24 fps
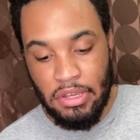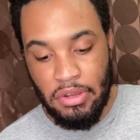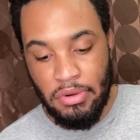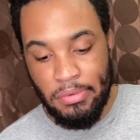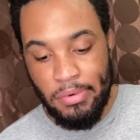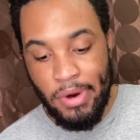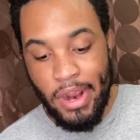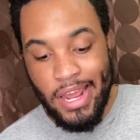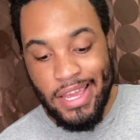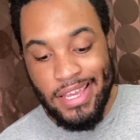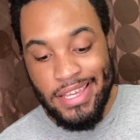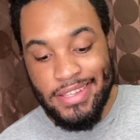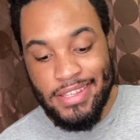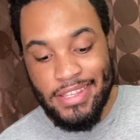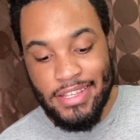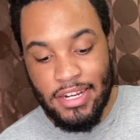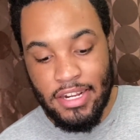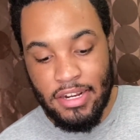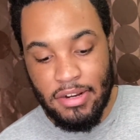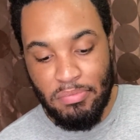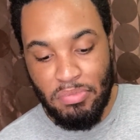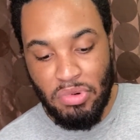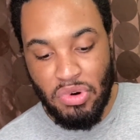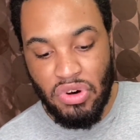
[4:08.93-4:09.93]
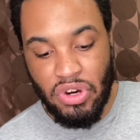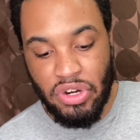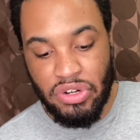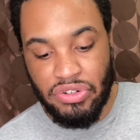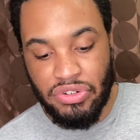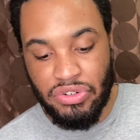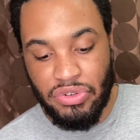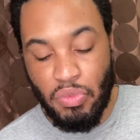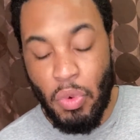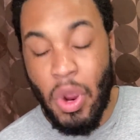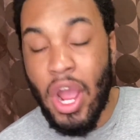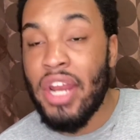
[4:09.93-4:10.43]
Why is it
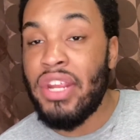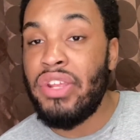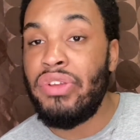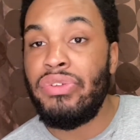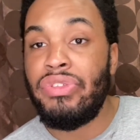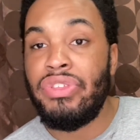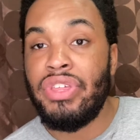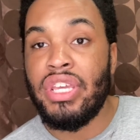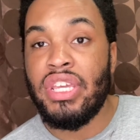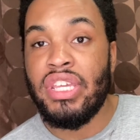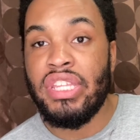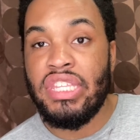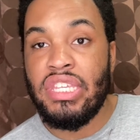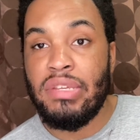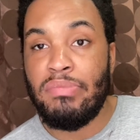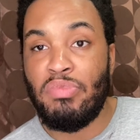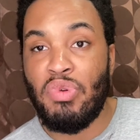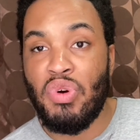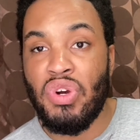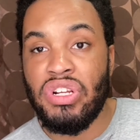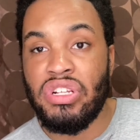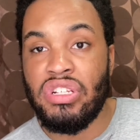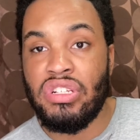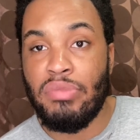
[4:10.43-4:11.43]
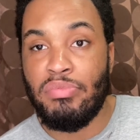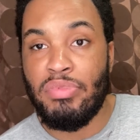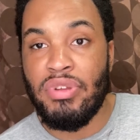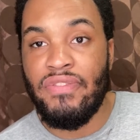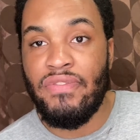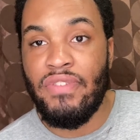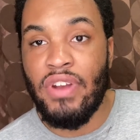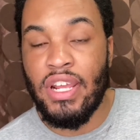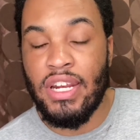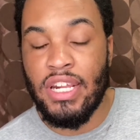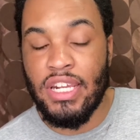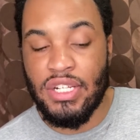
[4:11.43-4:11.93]
important? Why do you think it's important to be
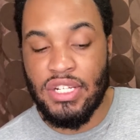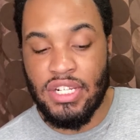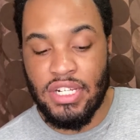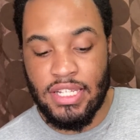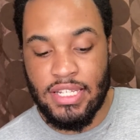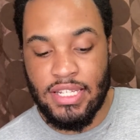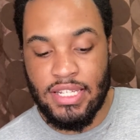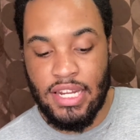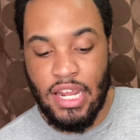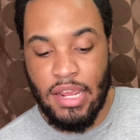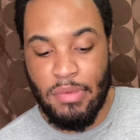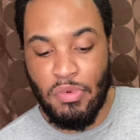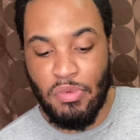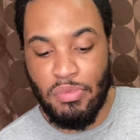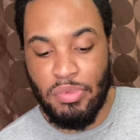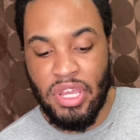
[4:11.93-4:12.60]
financially stable?